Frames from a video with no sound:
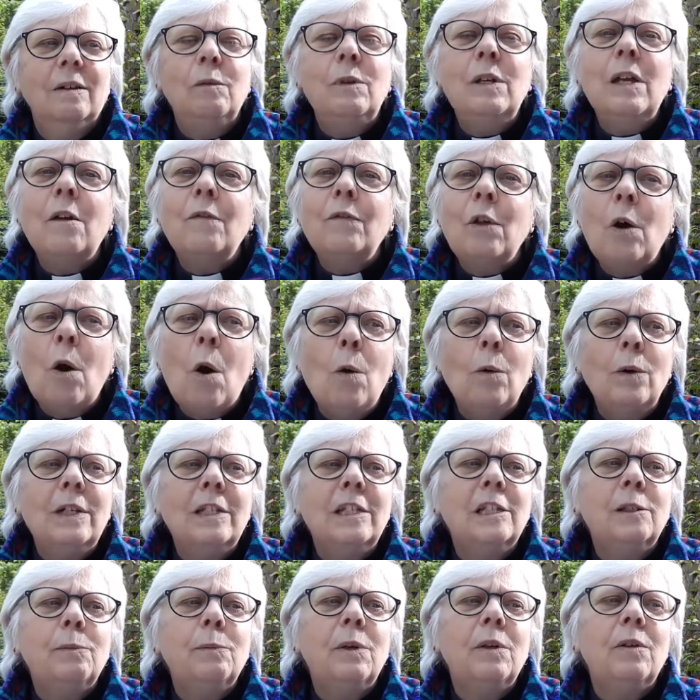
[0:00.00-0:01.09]
We have the Holy
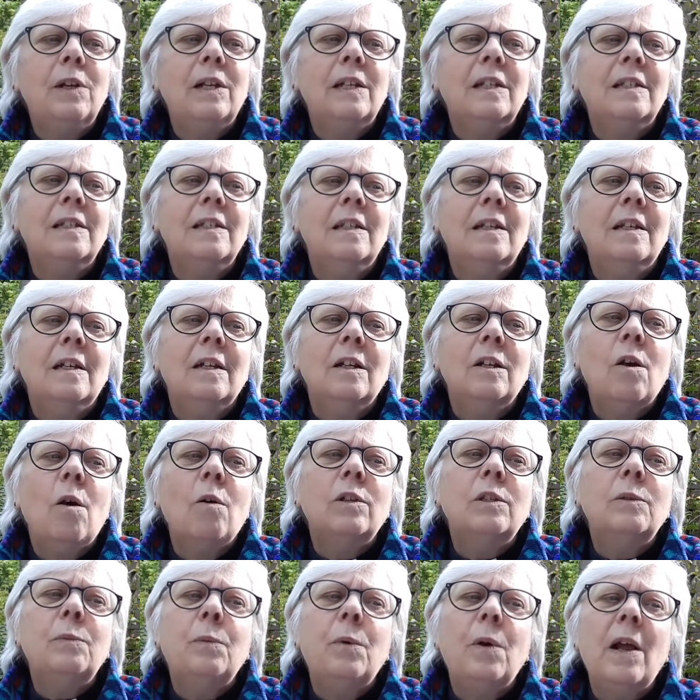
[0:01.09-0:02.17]
Spirit,
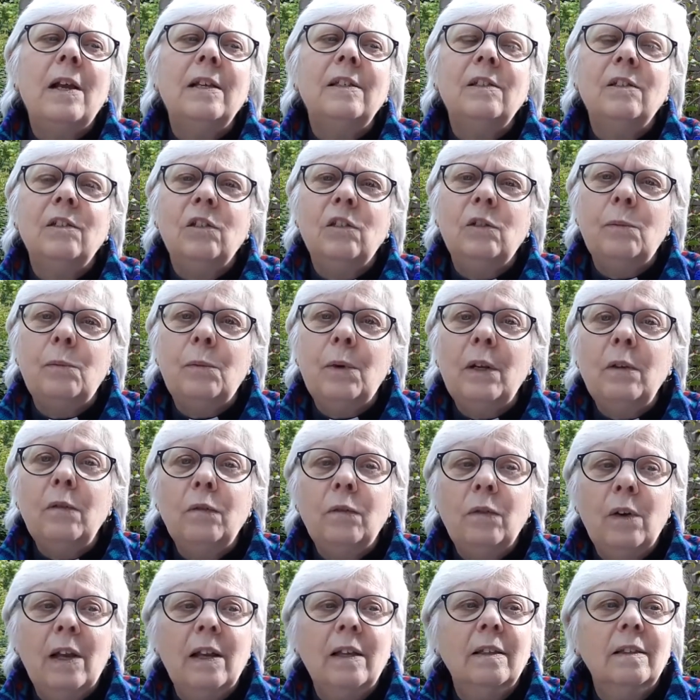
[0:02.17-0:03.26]
God's presence, to bring
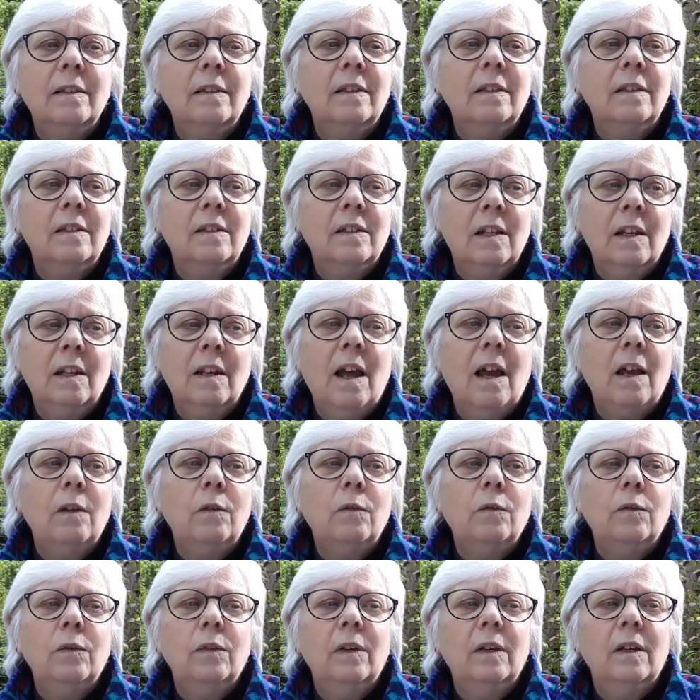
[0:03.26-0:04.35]
faith to
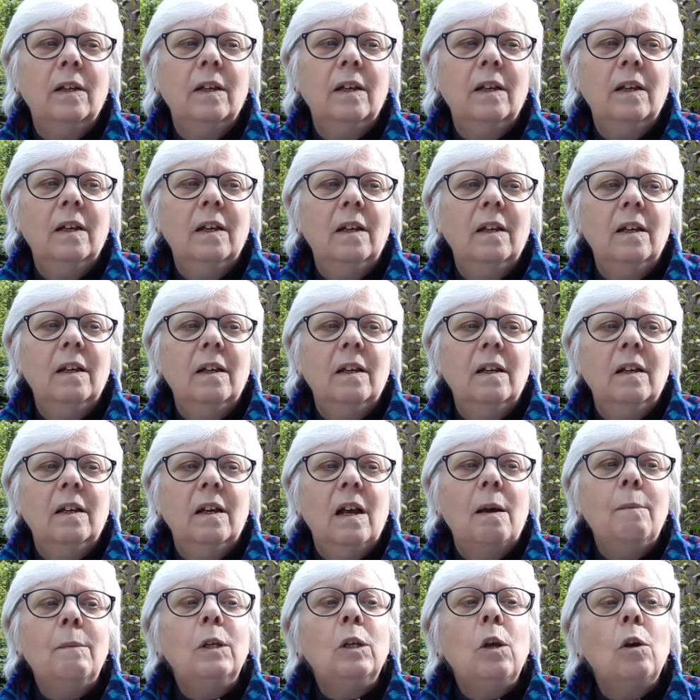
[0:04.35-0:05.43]
life.
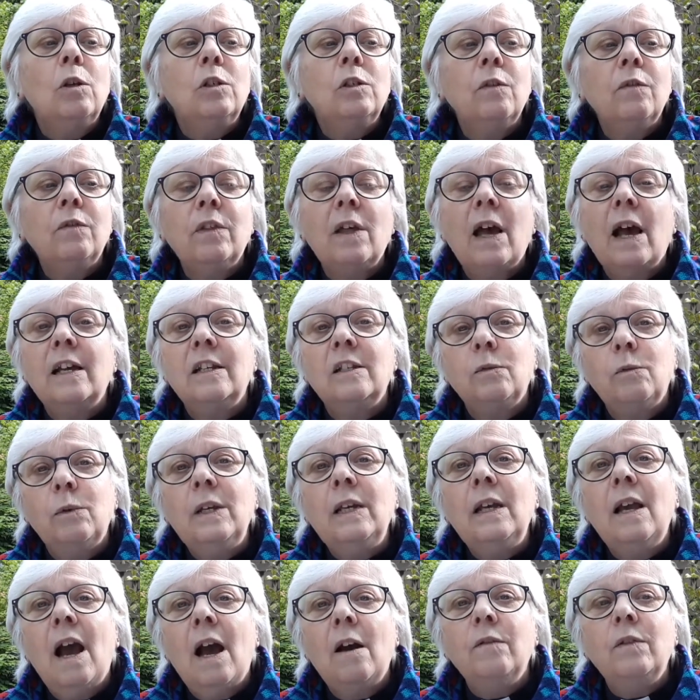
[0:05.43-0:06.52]
And because of that,
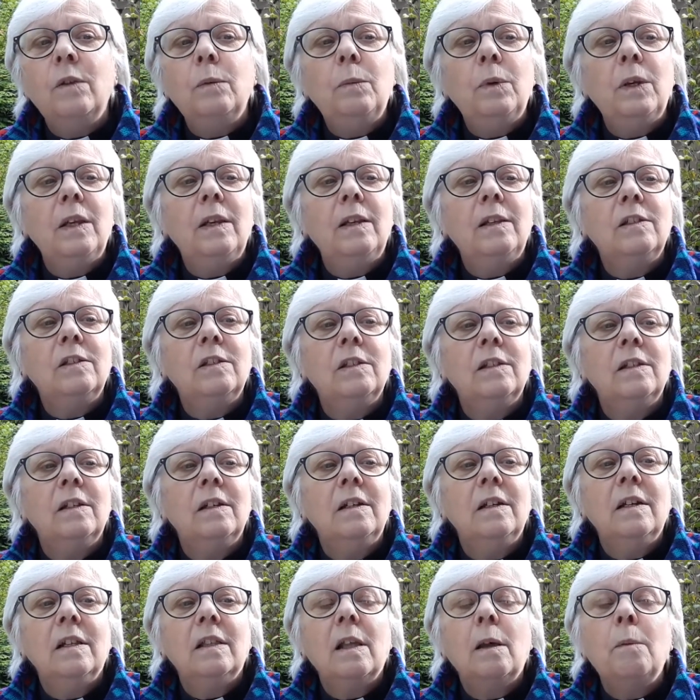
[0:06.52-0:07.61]
we have the peace
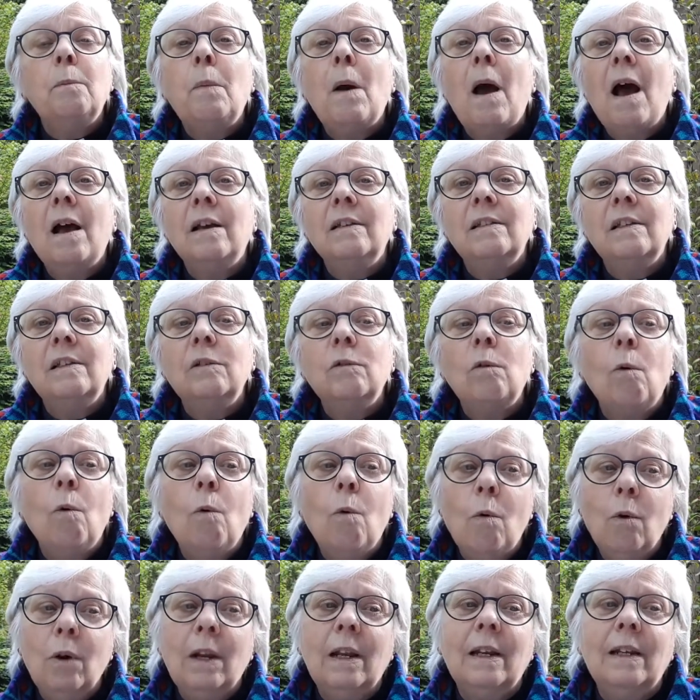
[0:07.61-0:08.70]
that passes
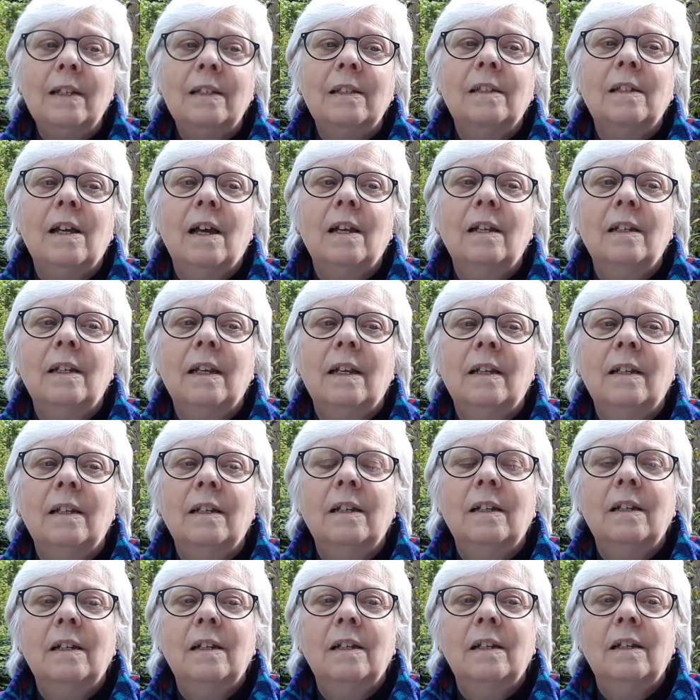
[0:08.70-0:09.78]
all understanding
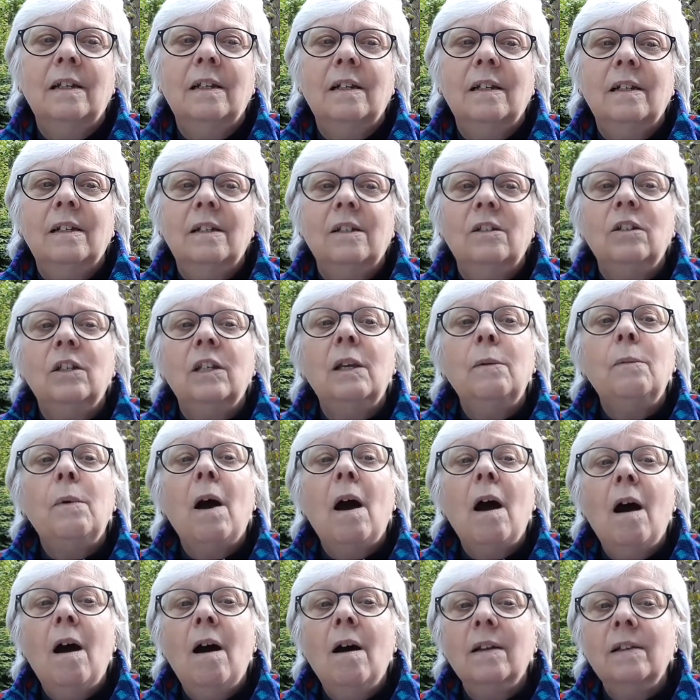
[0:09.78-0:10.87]
to keep
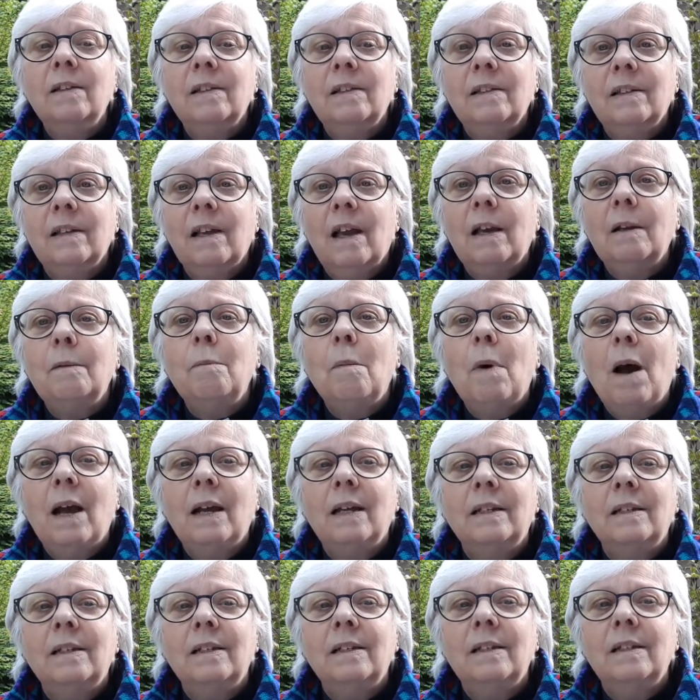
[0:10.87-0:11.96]
our hearts and
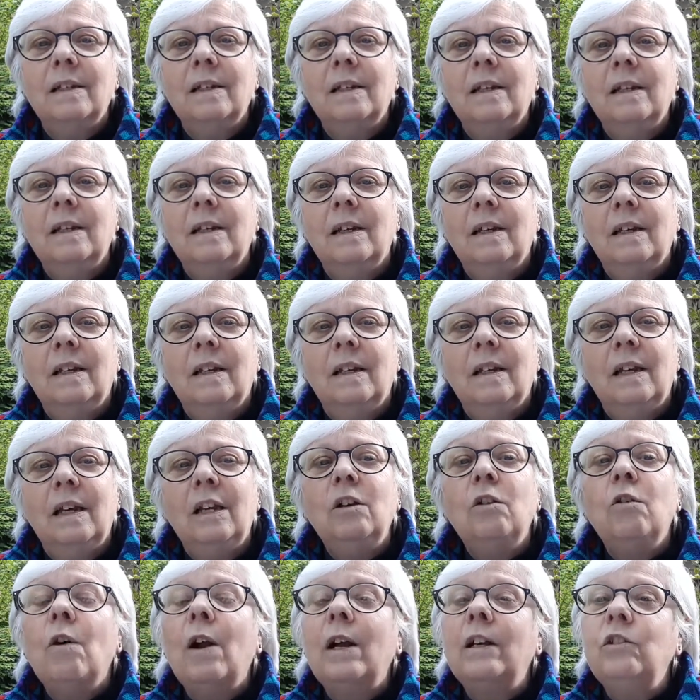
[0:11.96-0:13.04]
mind
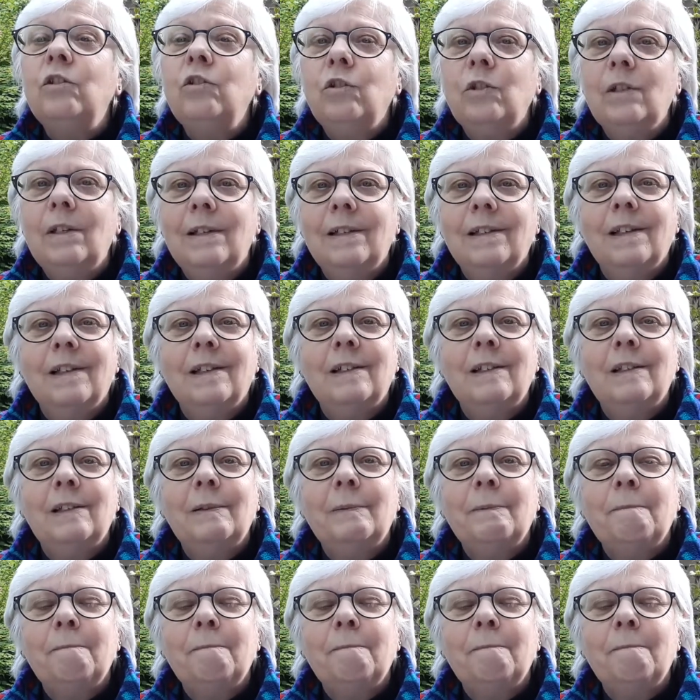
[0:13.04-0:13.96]
in Christ Jesus.